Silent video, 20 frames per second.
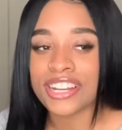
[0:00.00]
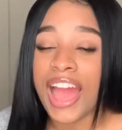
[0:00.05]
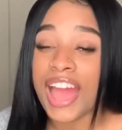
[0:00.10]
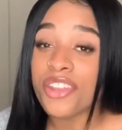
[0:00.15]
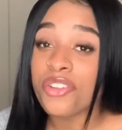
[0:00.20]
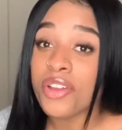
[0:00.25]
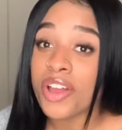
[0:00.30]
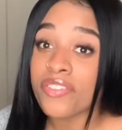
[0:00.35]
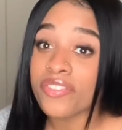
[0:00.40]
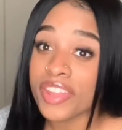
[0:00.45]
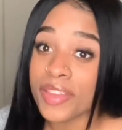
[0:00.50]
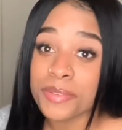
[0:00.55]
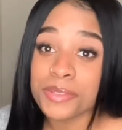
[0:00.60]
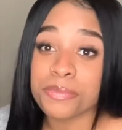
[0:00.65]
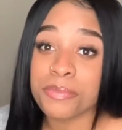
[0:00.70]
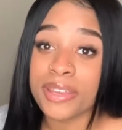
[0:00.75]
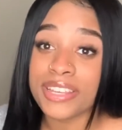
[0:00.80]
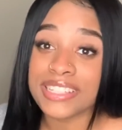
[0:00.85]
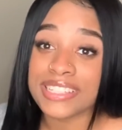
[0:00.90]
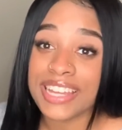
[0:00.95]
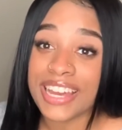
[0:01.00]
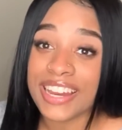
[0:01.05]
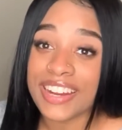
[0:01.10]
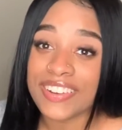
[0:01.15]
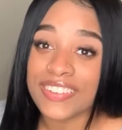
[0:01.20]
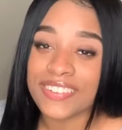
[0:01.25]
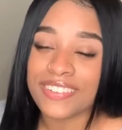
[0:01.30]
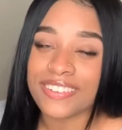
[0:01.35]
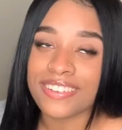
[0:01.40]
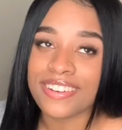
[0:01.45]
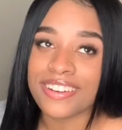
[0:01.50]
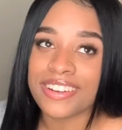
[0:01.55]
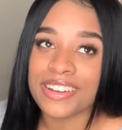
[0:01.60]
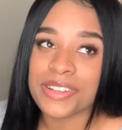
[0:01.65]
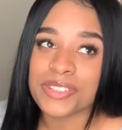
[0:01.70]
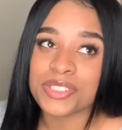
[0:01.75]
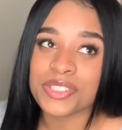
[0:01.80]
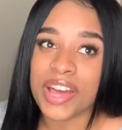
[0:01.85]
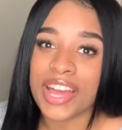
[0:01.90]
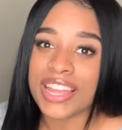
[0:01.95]
I do have names picked out, uh,
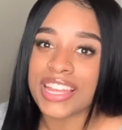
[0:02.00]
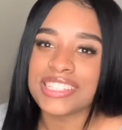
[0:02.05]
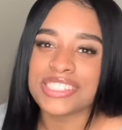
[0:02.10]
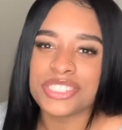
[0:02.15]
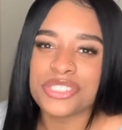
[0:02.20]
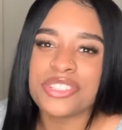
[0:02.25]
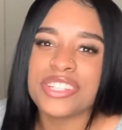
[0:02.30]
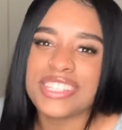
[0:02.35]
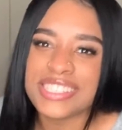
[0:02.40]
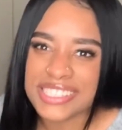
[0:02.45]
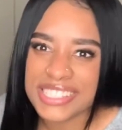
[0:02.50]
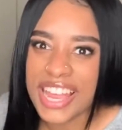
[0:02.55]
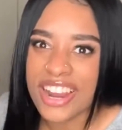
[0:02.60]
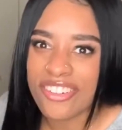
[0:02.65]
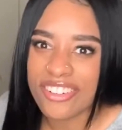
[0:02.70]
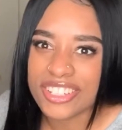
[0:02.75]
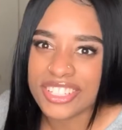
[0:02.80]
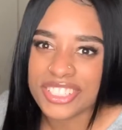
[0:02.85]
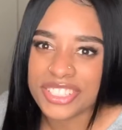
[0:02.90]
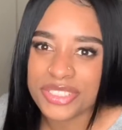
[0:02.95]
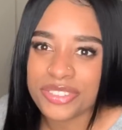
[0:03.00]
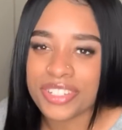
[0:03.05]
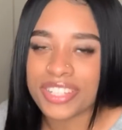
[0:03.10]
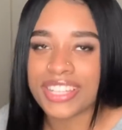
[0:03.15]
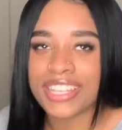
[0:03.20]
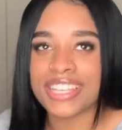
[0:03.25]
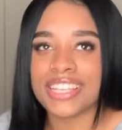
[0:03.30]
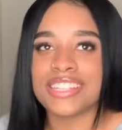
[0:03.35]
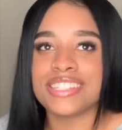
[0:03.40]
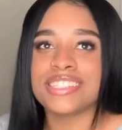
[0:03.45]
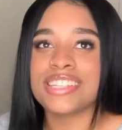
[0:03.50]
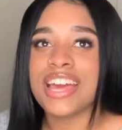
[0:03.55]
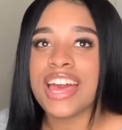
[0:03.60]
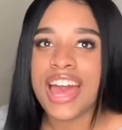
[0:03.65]
so I guess you can say I really do want kids.